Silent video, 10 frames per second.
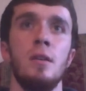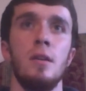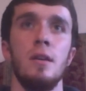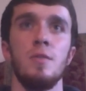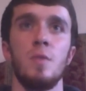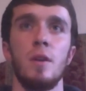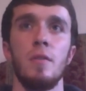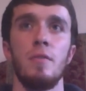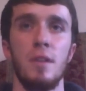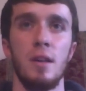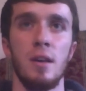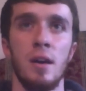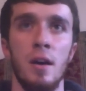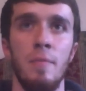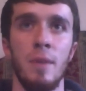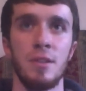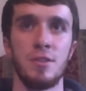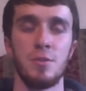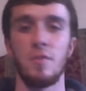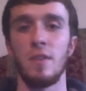is one of the
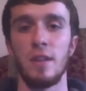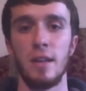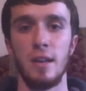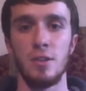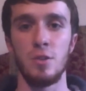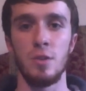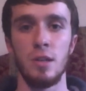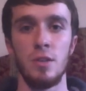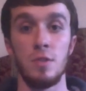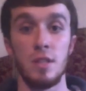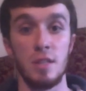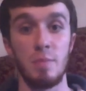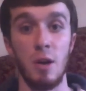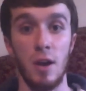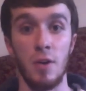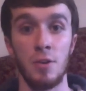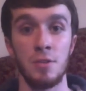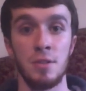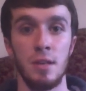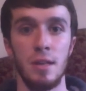monsters we're finally getting into that use the spell
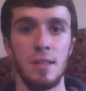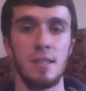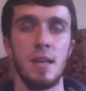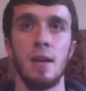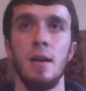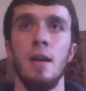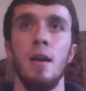counters in this deck.